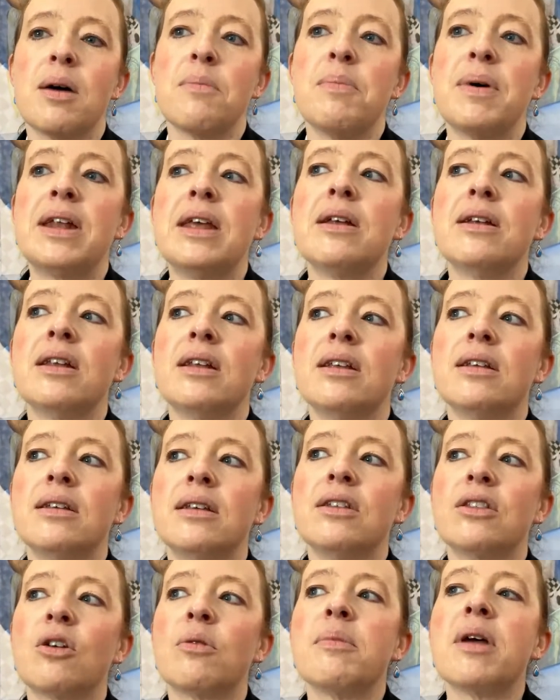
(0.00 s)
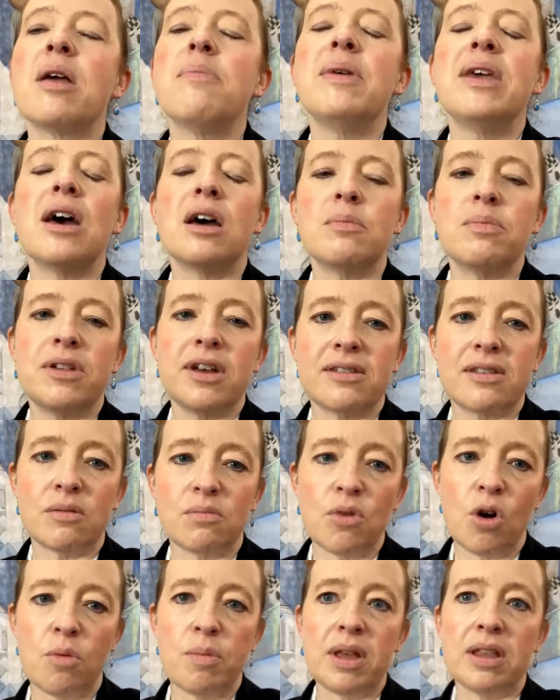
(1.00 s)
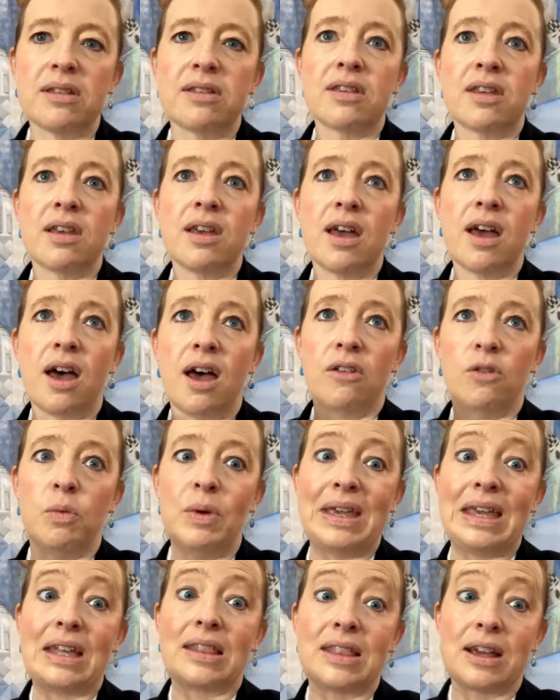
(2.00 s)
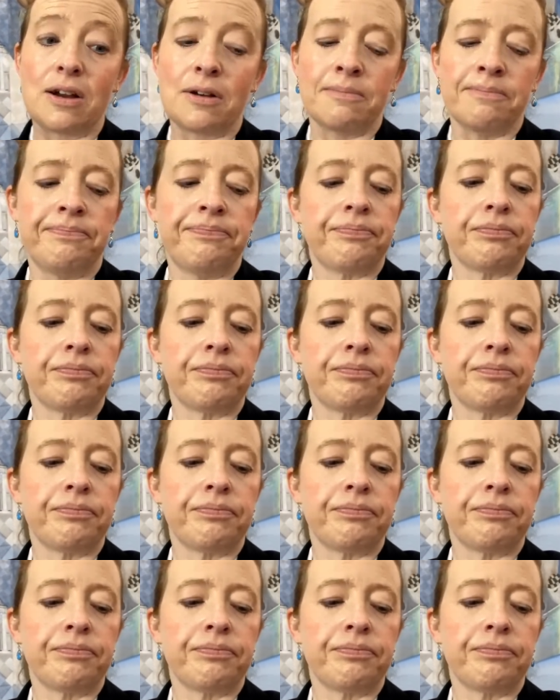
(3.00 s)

But there may be unpleasant moments as we get there.